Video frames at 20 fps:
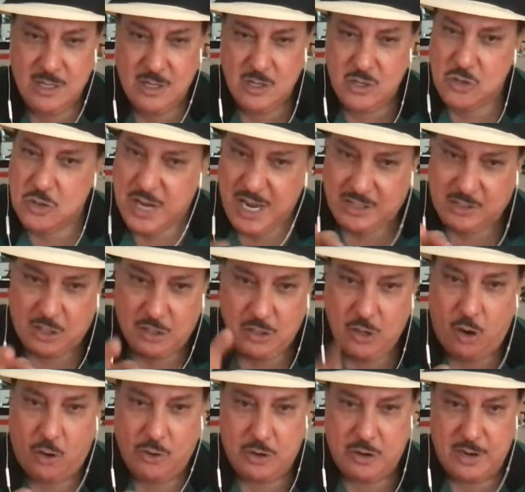you get to
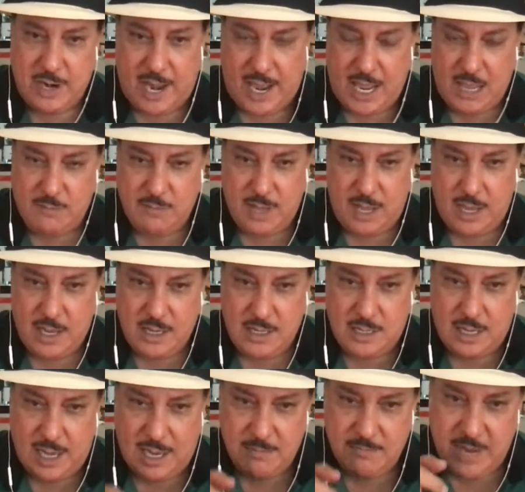know their name
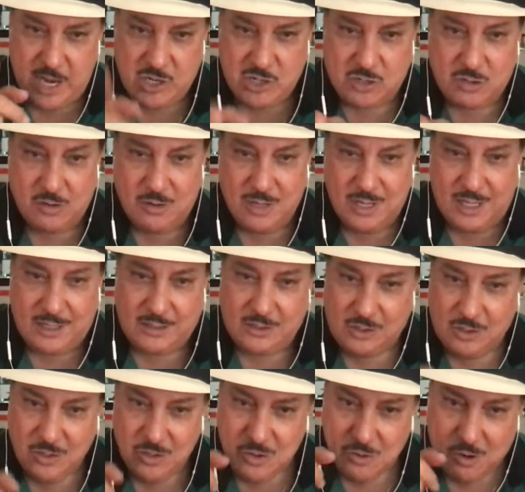and make sure that
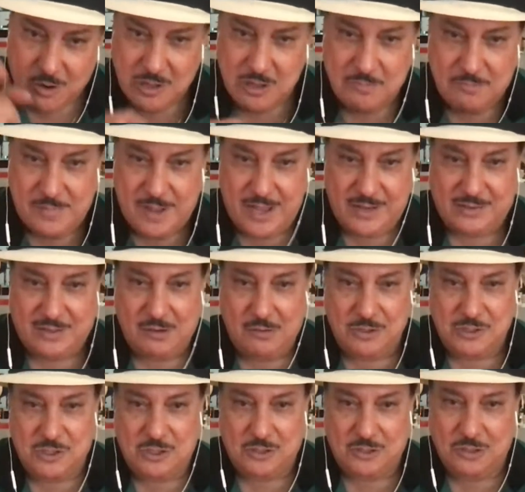you are the best at
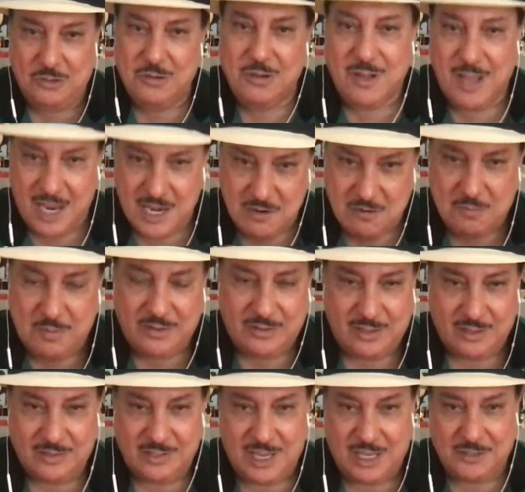what you do, and you'll be
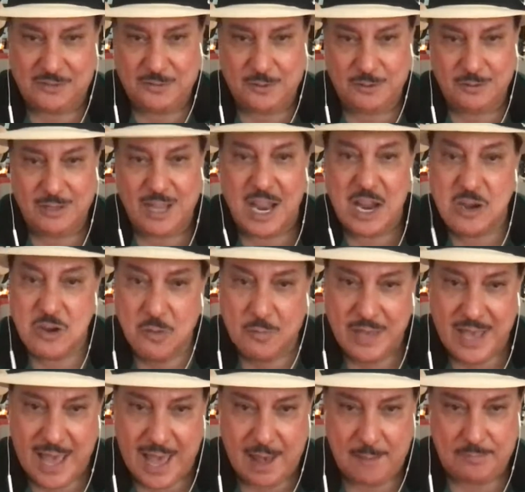successful and you'll be
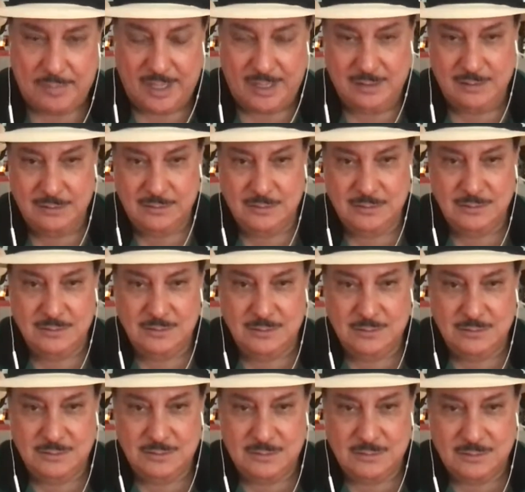happy.
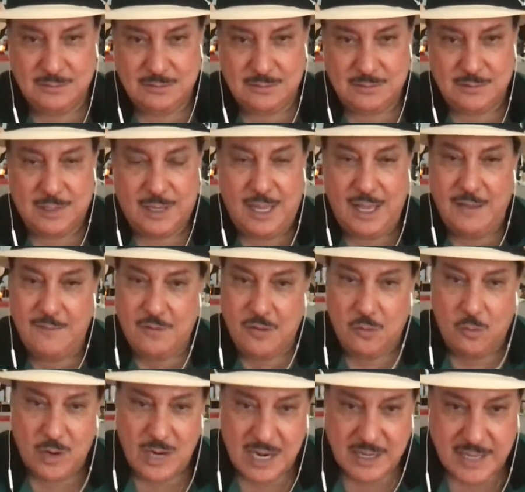If you
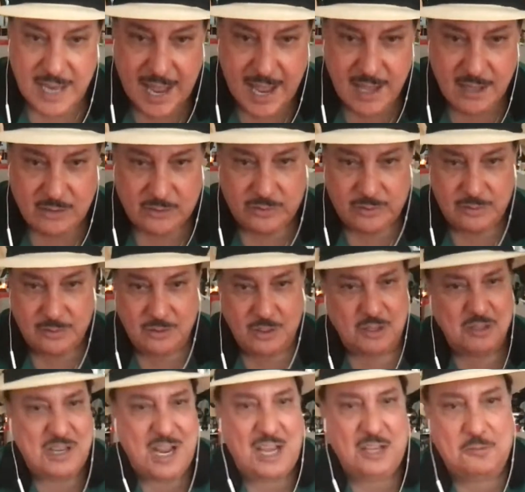want to dance, you
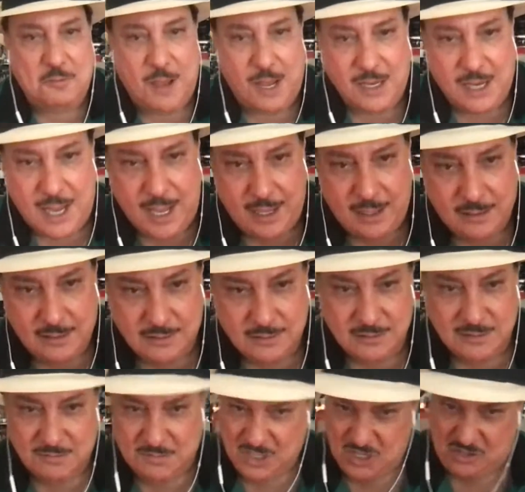can dance ballet,
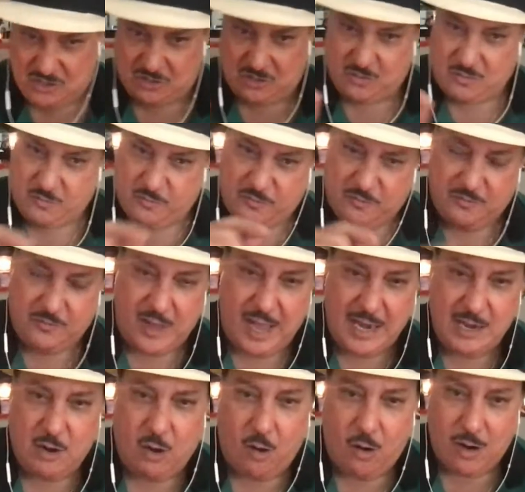but just
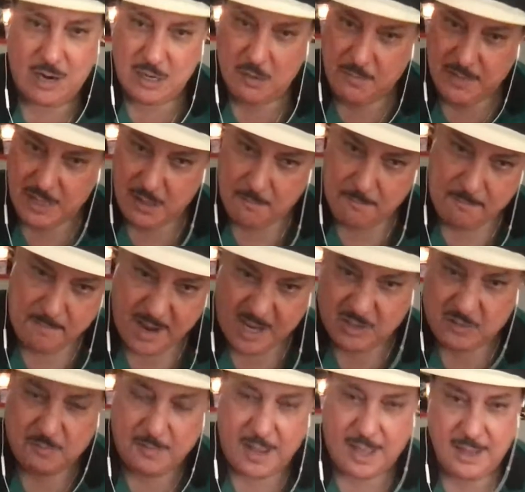fight hard to be the
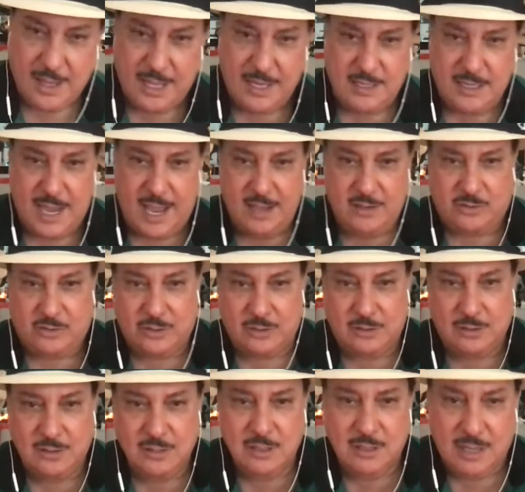best ballet dancer,
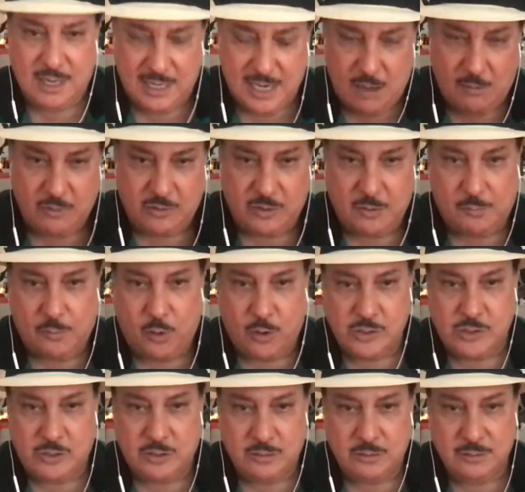and I will
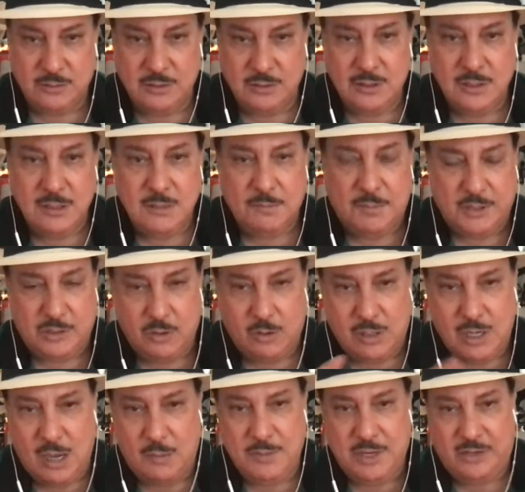support you. But don't
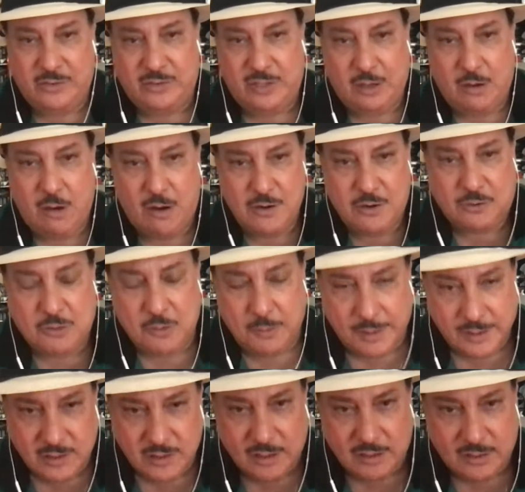come in the cigar industry
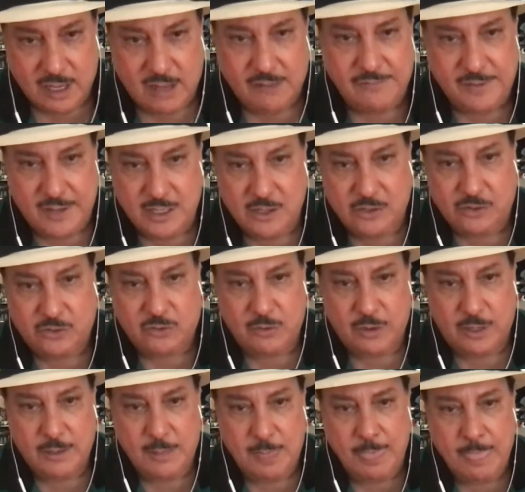because it's a tough
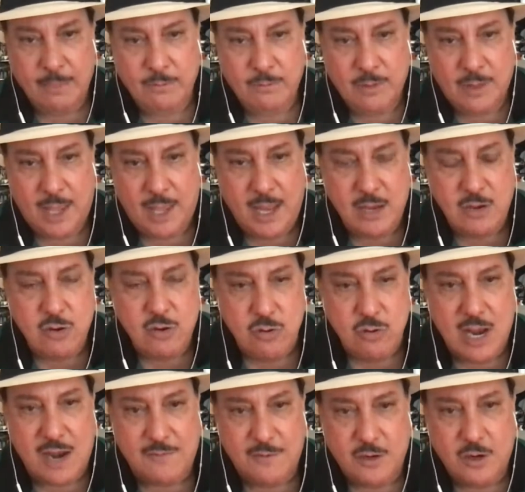industry, and you
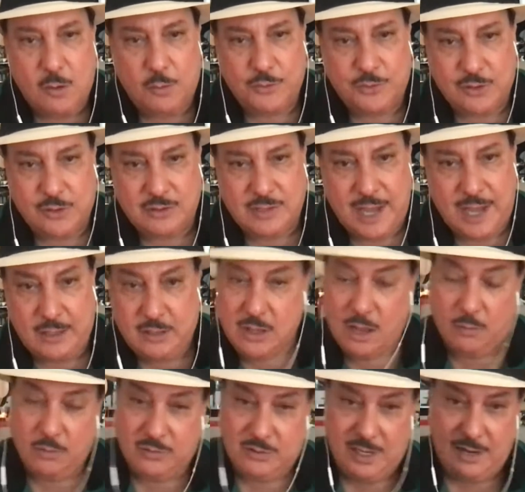never know what's going to take you. I
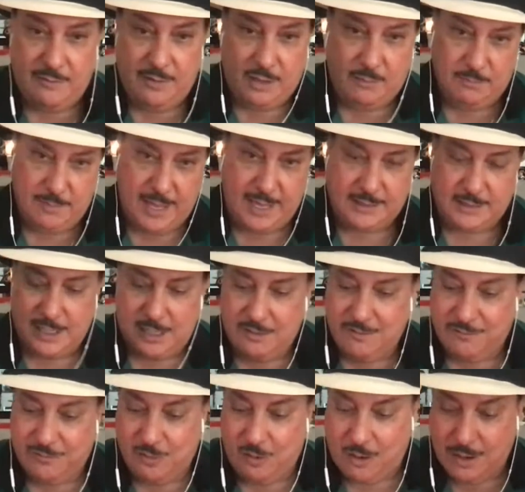was living back then in
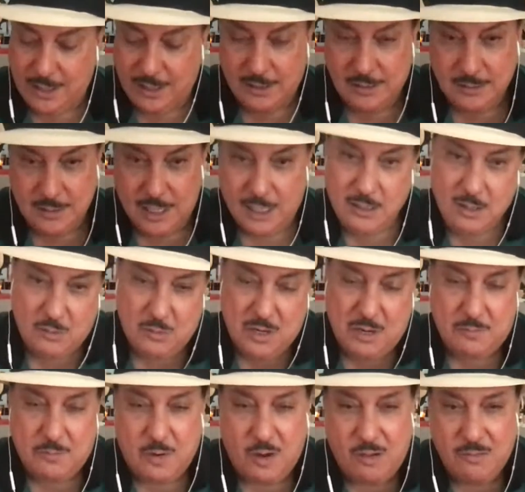Florida, and look what
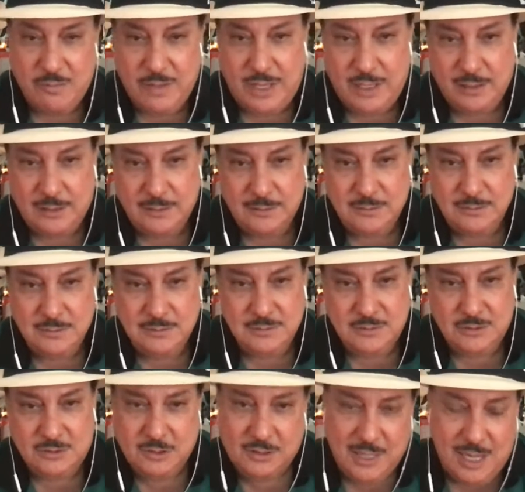it brought me.
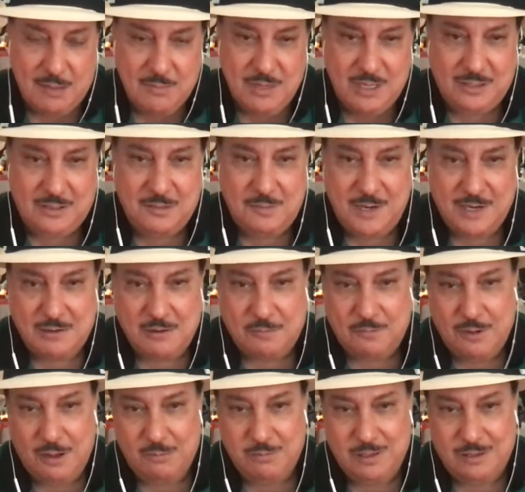Today I'm in the Dominican
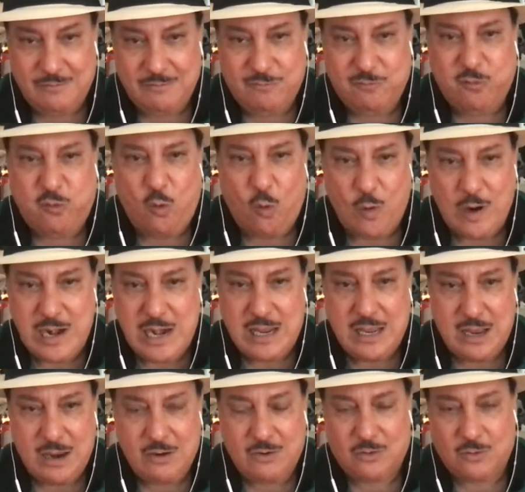Republic, 40
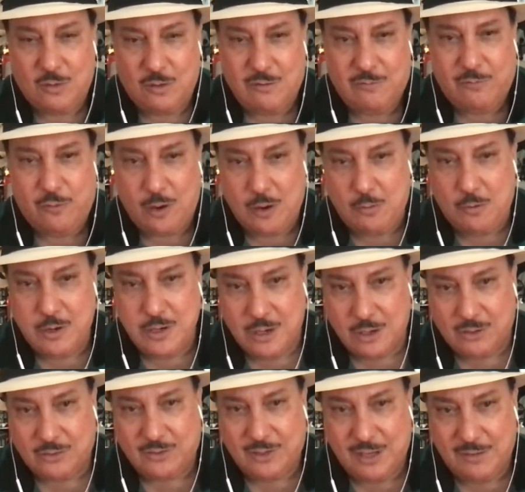years, going on 41
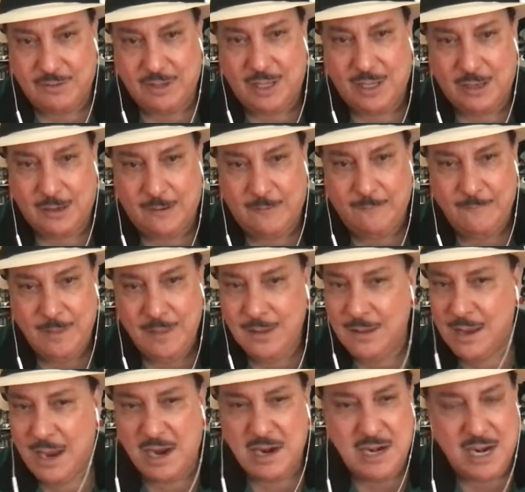years living here.
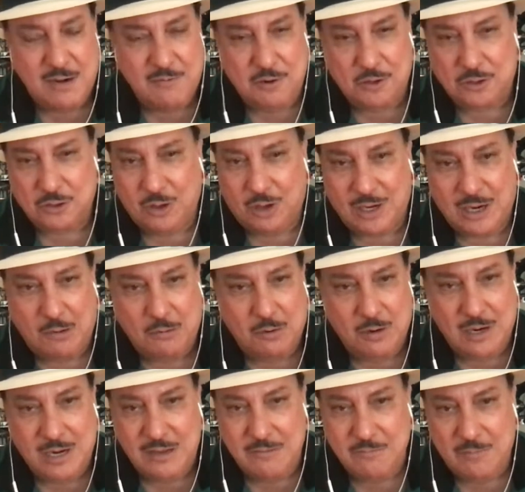I never thought I would
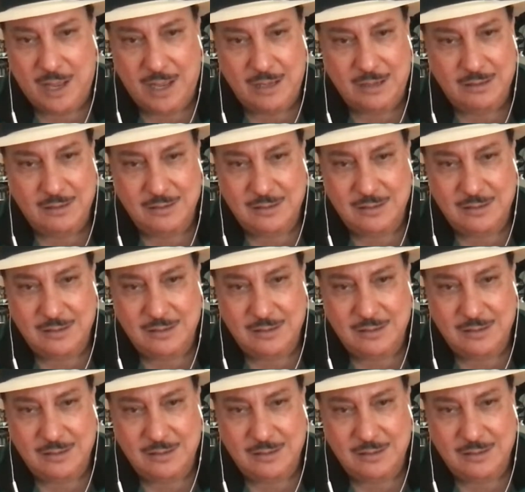leave my